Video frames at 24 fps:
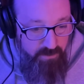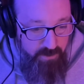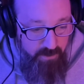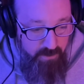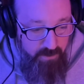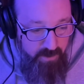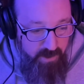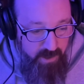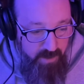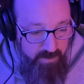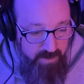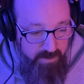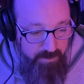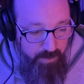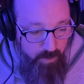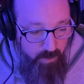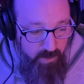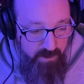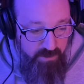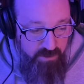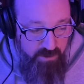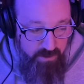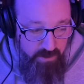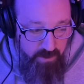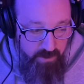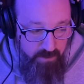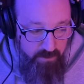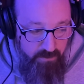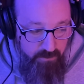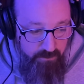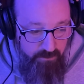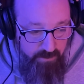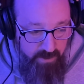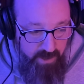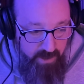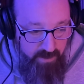there are going to be points in your
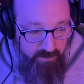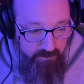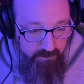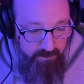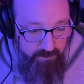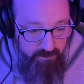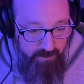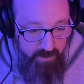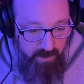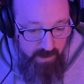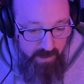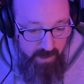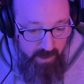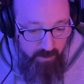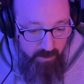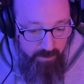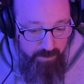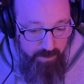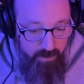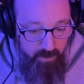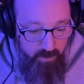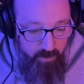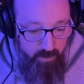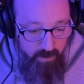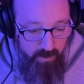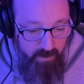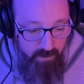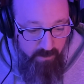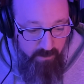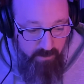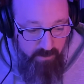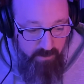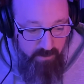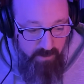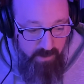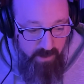creative output
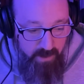where,